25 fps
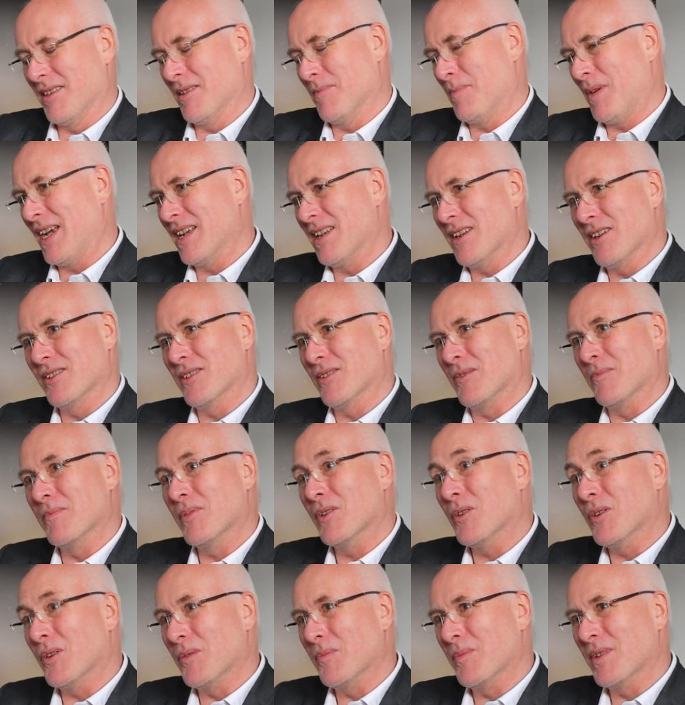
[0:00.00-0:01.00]
payload on
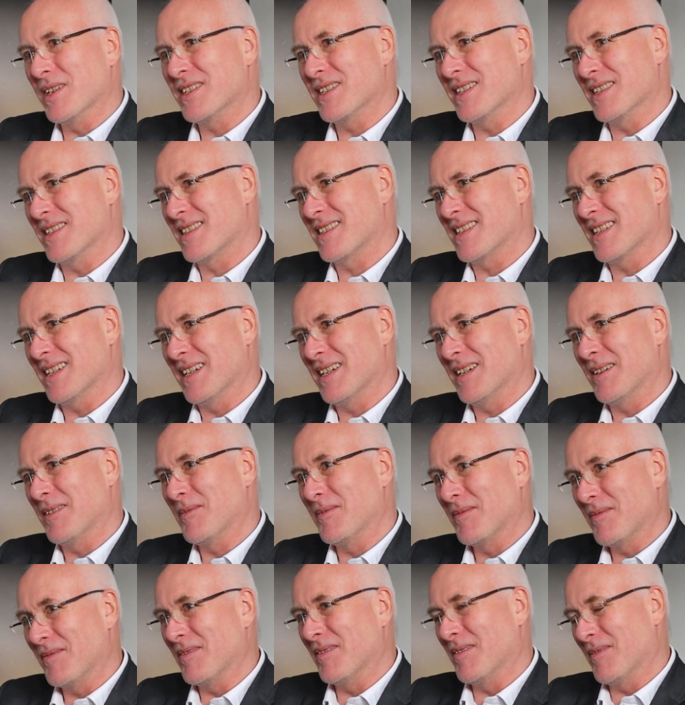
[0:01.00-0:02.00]
board, which
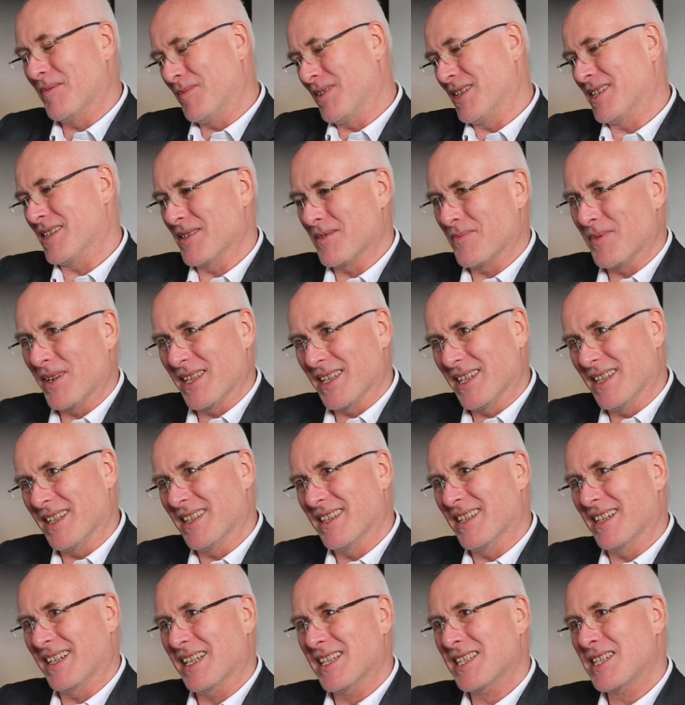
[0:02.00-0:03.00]
is where
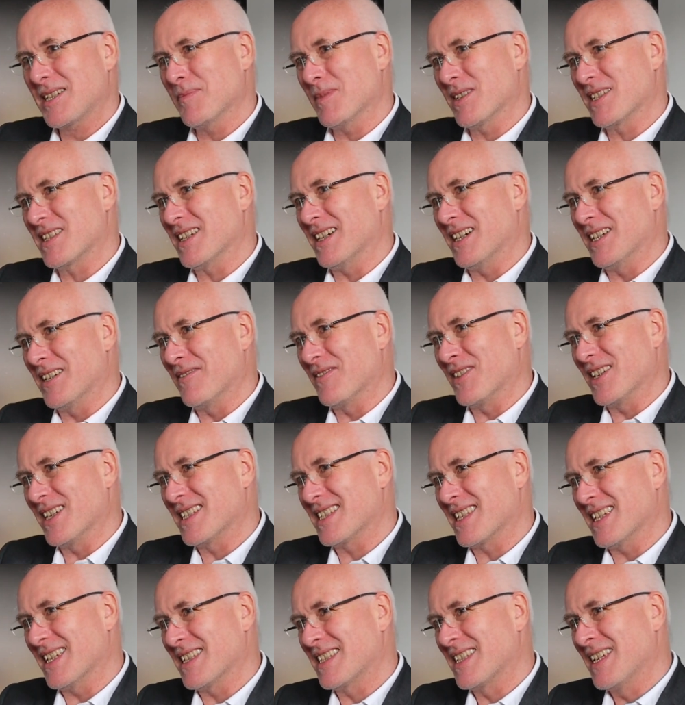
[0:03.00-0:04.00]
the customer side of
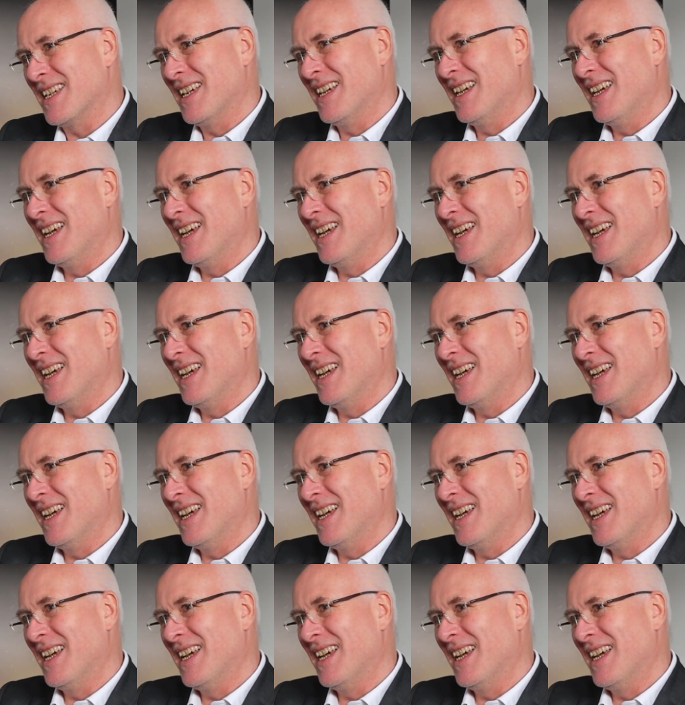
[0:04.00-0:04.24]
this is.